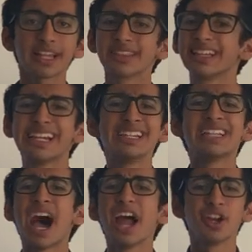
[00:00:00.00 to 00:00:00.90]
The
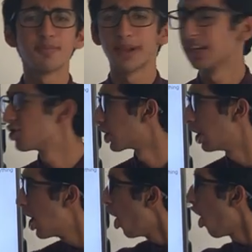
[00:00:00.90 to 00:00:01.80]
entire picture
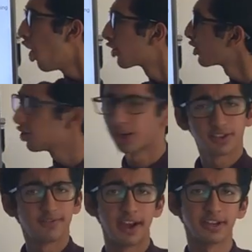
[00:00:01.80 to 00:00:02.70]
also looks
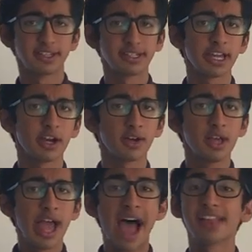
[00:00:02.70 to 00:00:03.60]
very still,
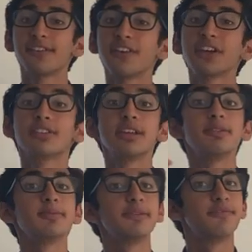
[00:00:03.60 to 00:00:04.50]
as the figures seem
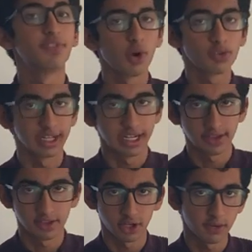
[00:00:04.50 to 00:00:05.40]
to be frozen in
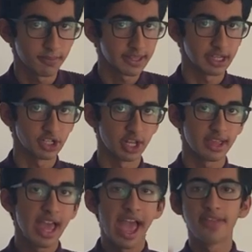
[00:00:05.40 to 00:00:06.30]
certain positions
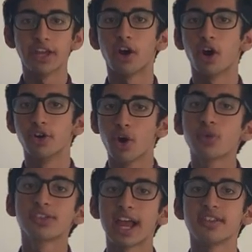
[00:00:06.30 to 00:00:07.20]
and there are no
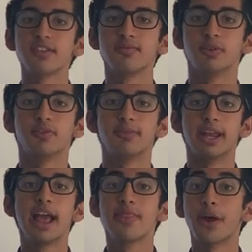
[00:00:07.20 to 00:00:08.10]
signs of movement
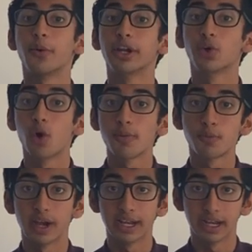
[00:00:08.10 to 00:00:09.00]
that were
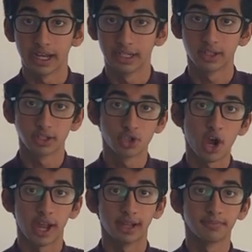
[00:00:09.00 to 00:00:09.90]
incorporated into the
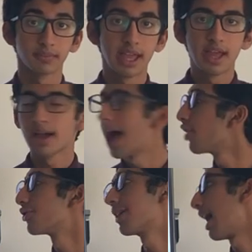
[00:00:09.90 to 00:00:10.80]
drawing. I
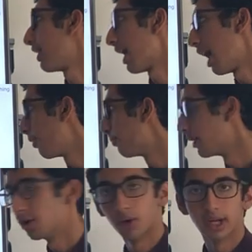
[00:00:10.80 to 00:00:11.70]
also can't help
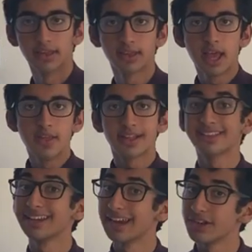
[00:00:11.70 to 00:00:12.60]
but notice that
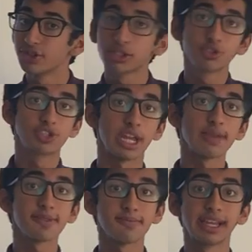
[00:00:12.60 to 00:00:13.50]
cylindrical
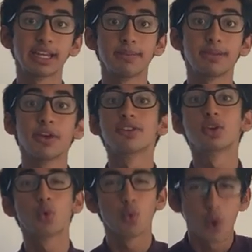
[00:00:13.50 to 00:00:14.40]
shapes make an appearance
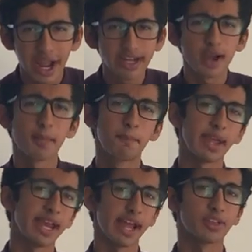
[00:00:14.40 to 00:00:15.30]
quite a
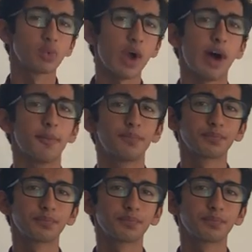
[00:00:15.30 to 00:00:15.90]
bit as well.